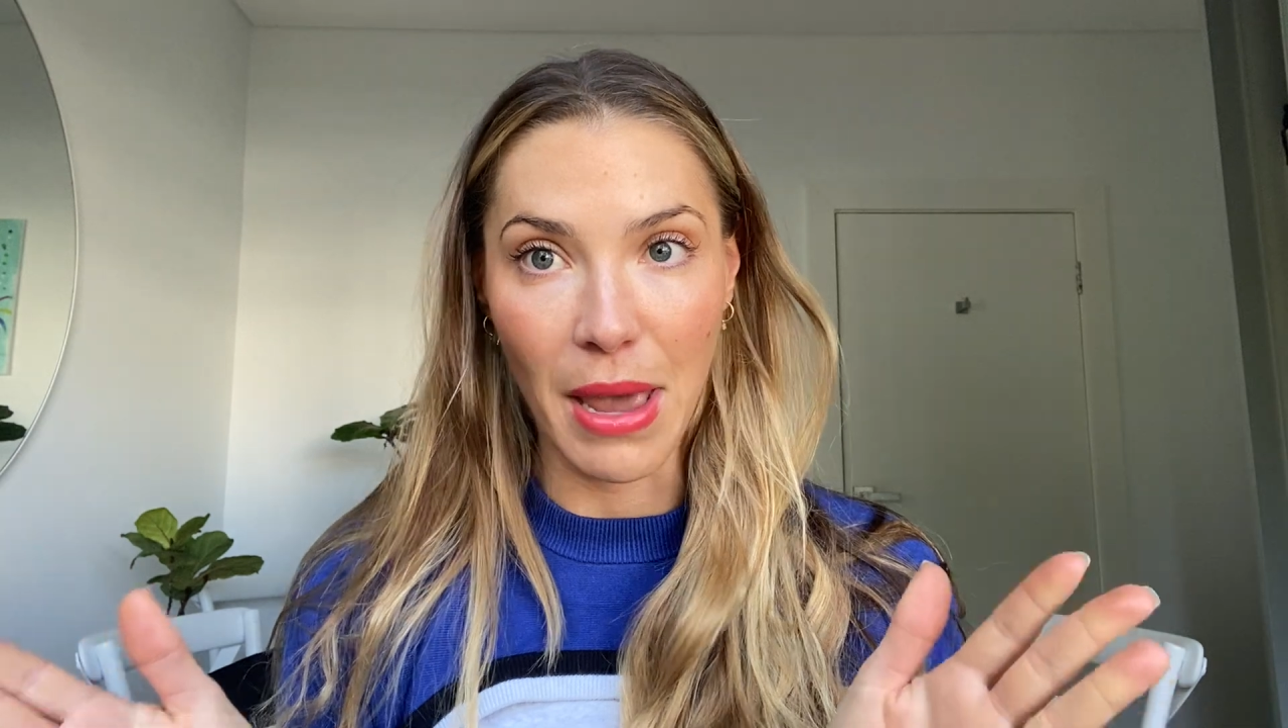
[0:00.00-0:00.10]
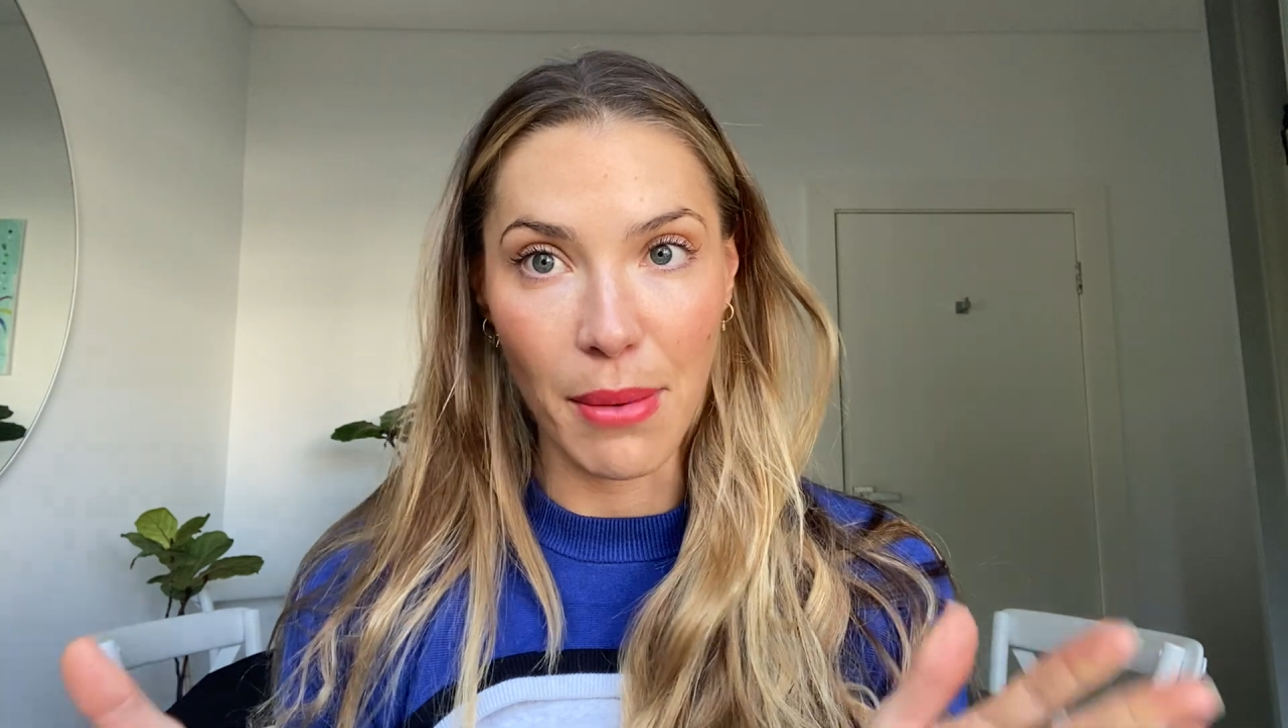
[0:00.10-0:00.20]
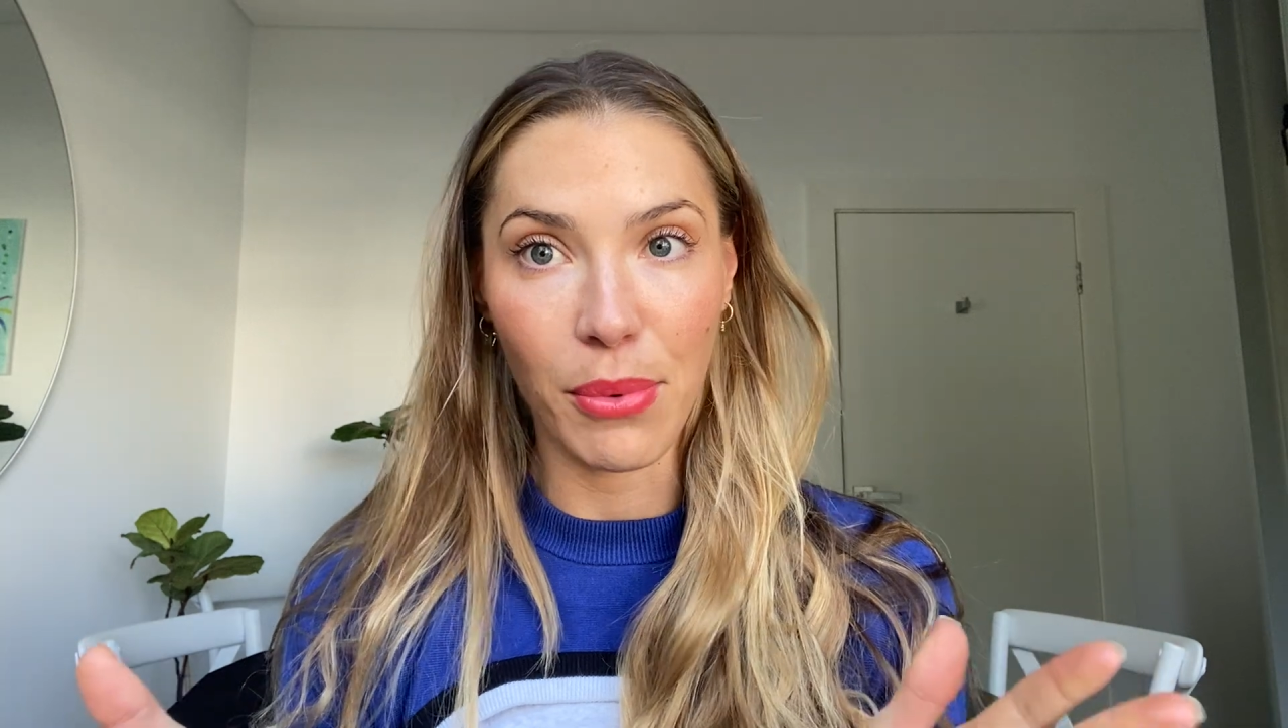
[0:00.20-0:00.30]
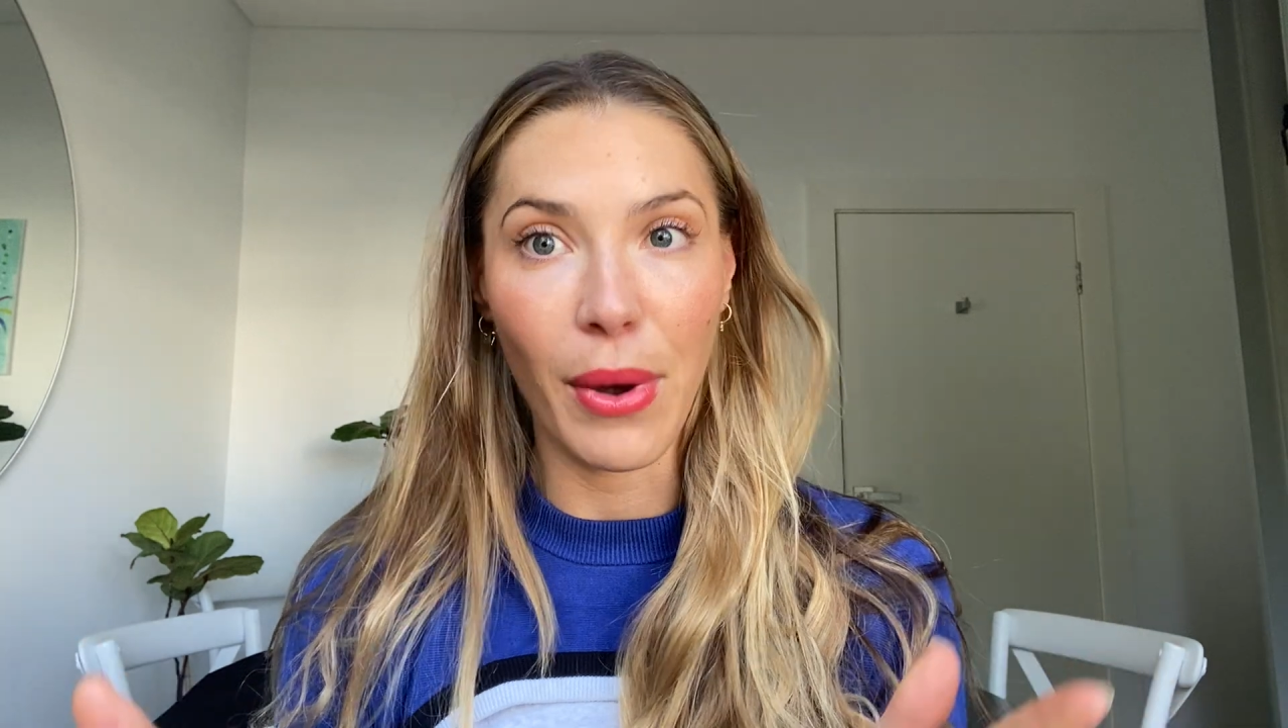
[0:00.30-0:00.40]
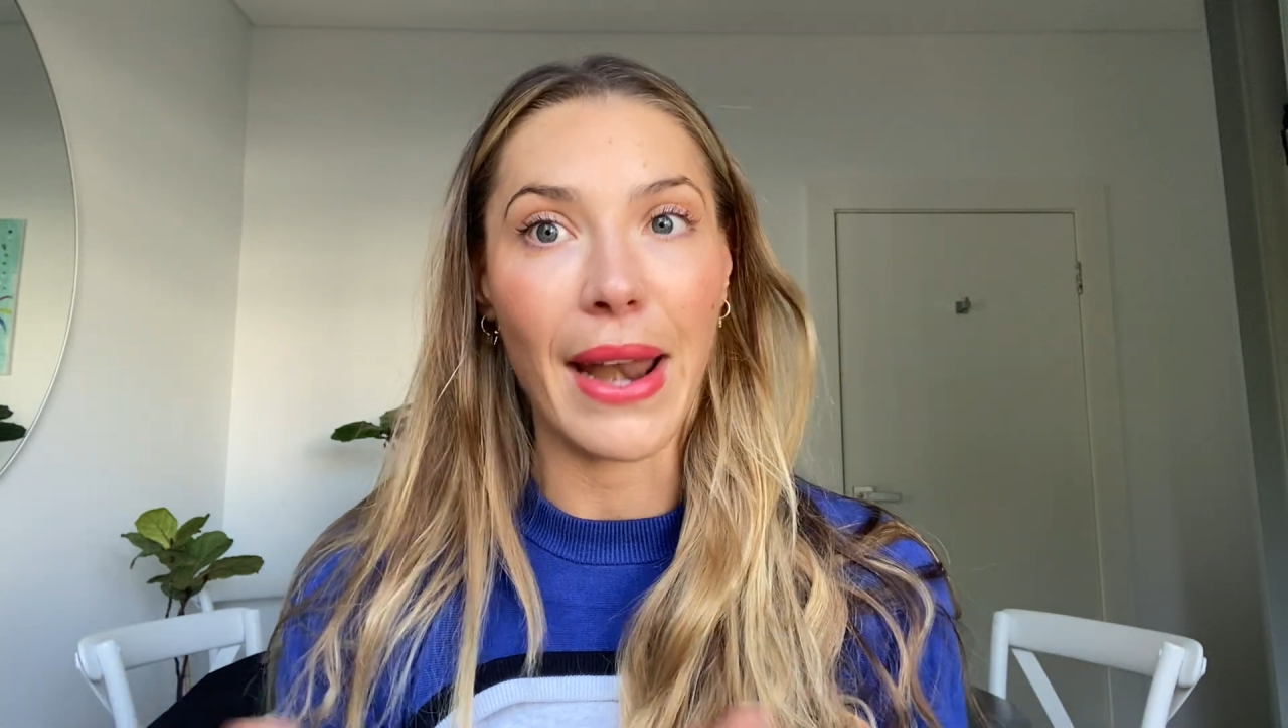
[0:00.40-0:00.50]

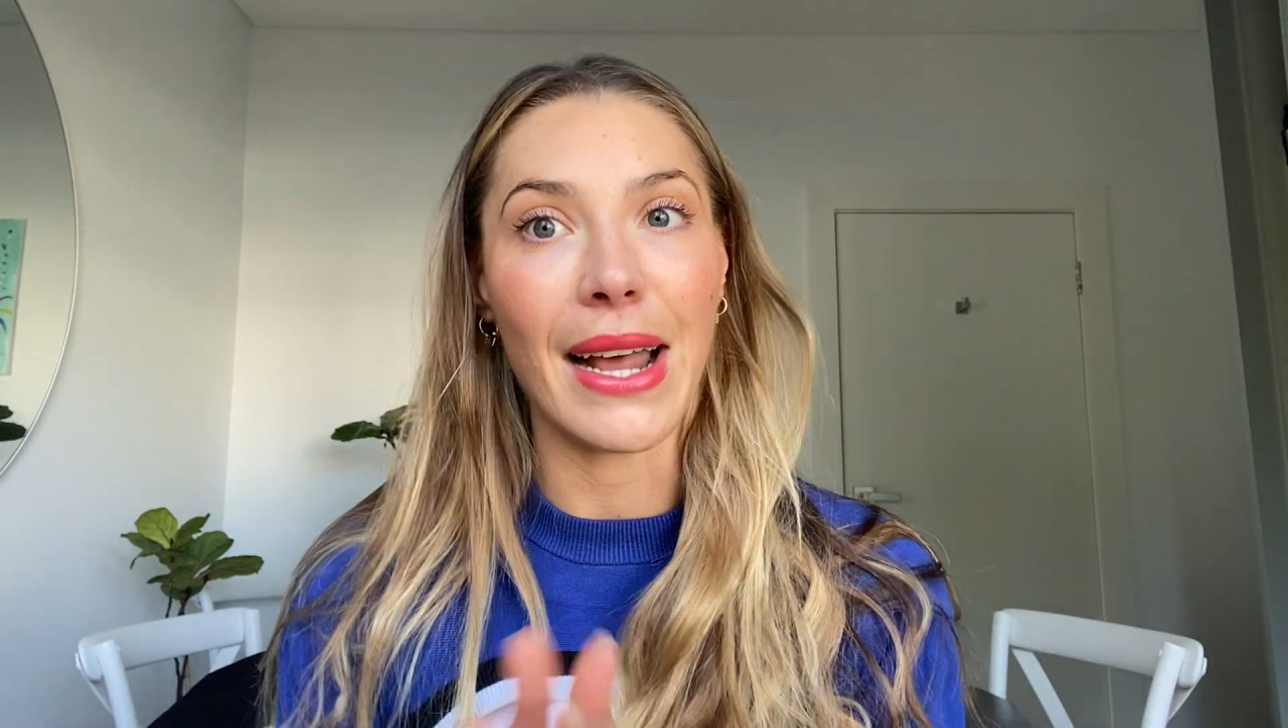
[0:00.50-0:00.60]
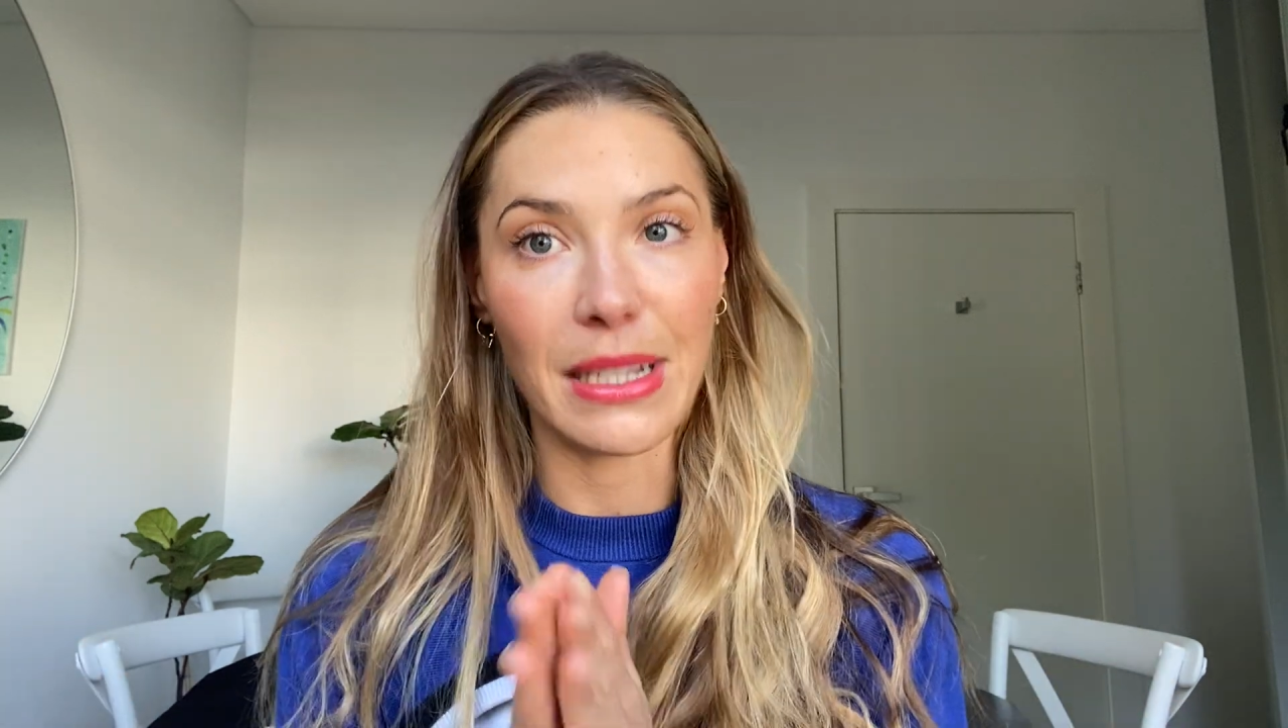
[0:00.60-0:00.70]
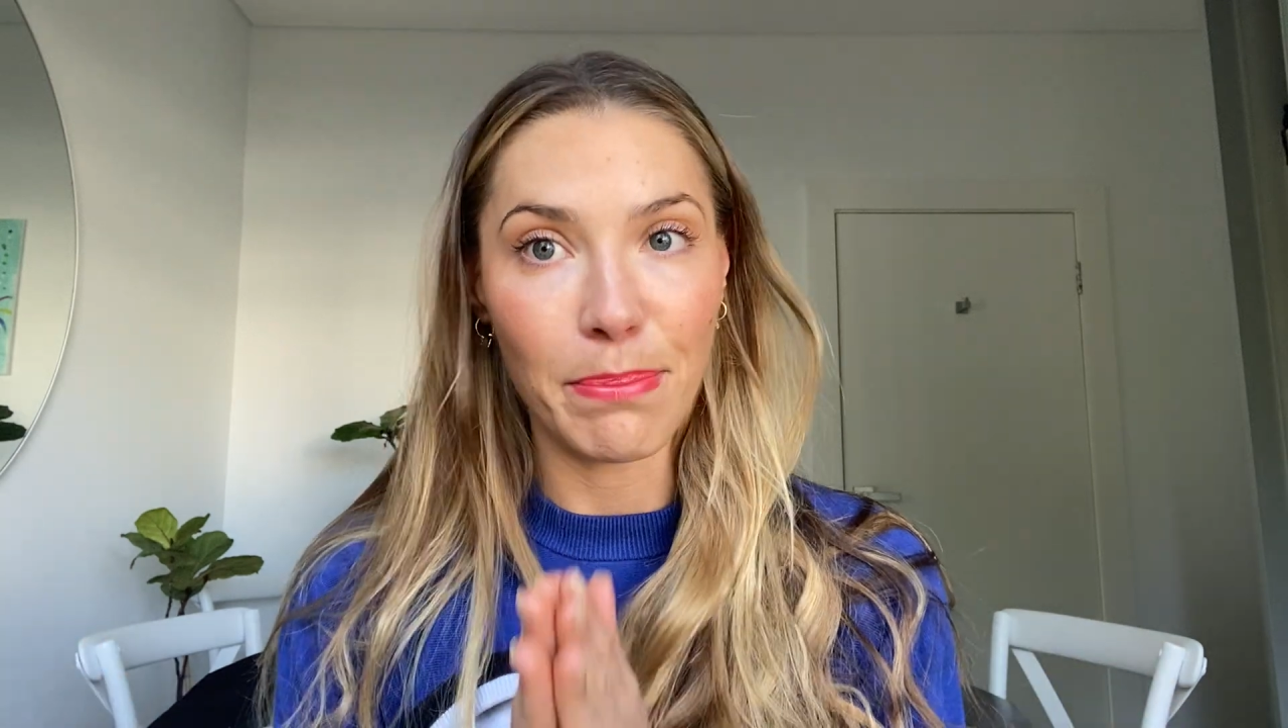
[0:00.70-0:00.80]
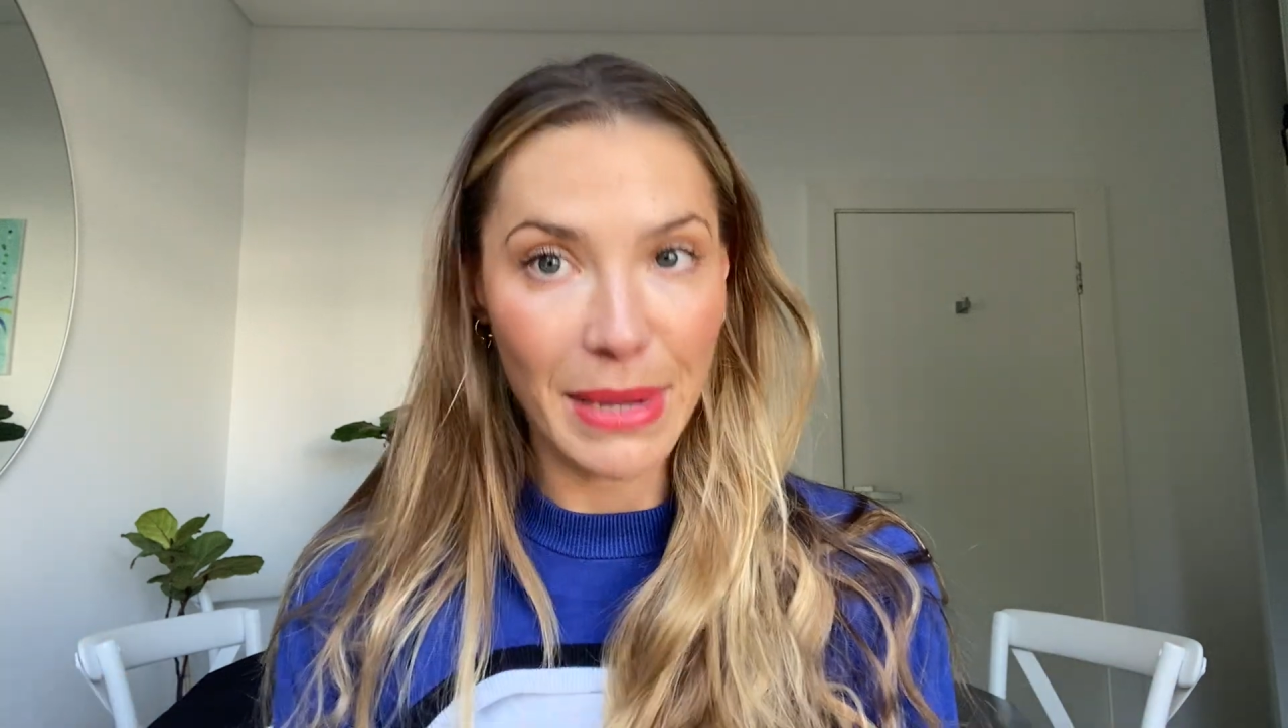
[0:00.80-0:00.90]
people and as